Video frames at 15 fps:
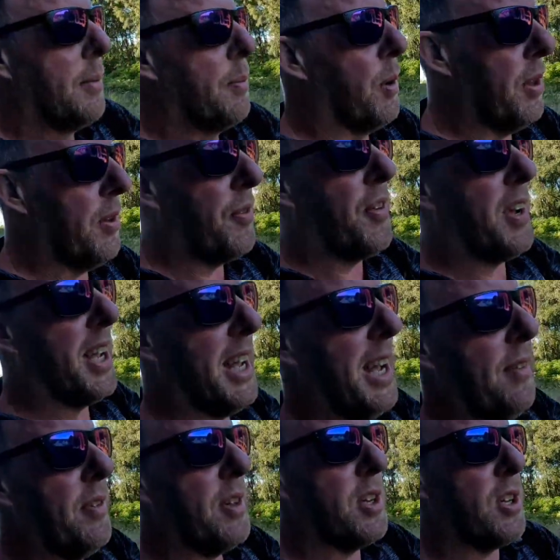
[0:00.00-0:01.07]
but the
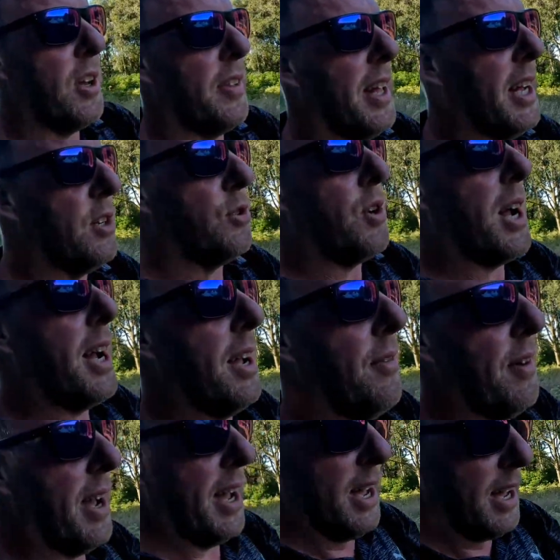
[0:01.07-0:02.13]
forgiveness on that
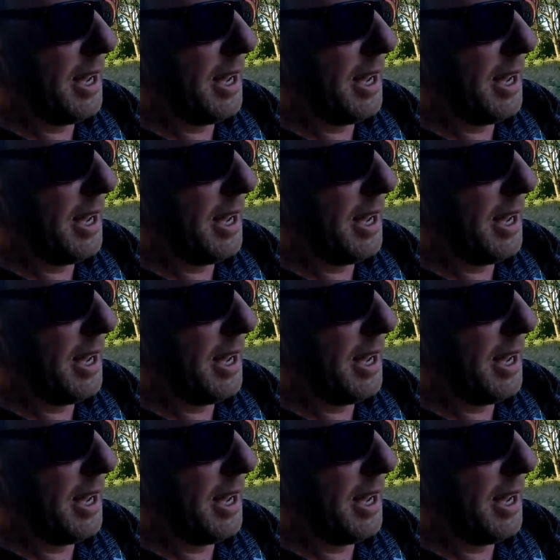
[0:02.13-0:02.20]
driver